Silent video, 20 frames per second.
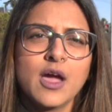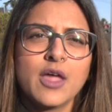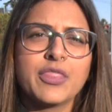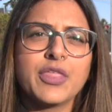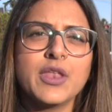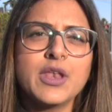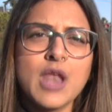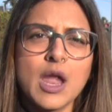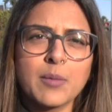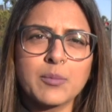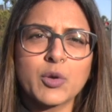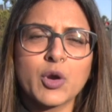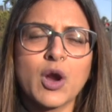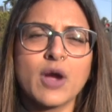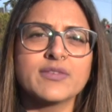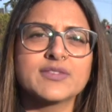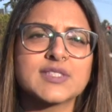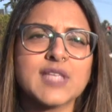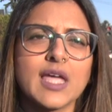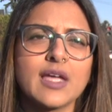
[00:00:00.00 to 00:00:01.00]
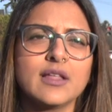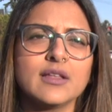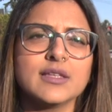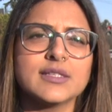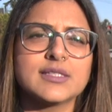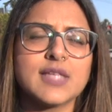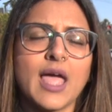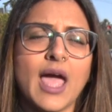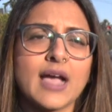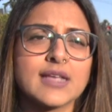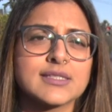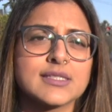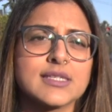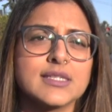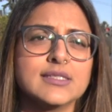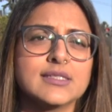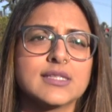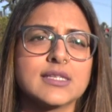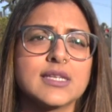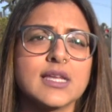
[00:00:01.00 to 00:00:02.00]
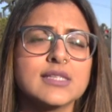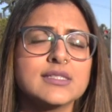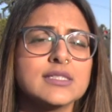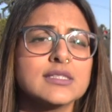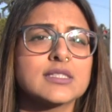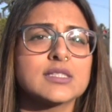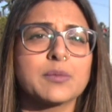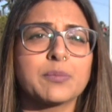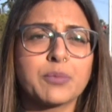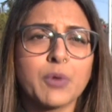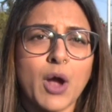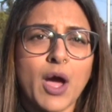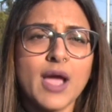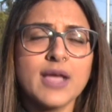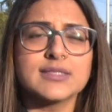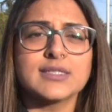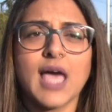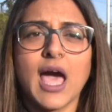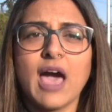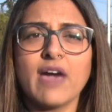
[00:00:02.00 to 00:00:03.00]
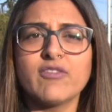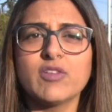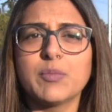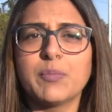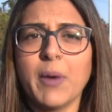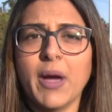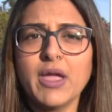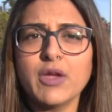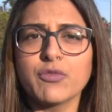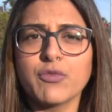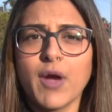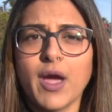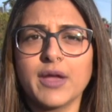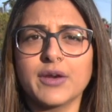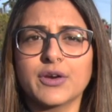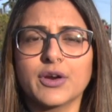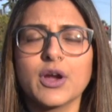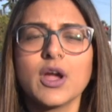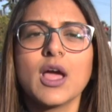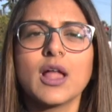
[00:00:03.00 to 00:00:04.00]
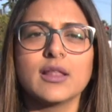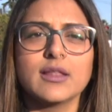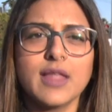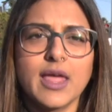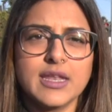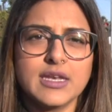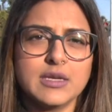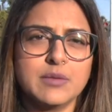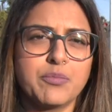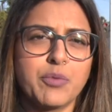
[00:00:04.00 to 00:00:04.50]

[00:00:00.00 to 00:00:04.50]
The number of cyclist accidents doesn't surprise avid bike rider Landon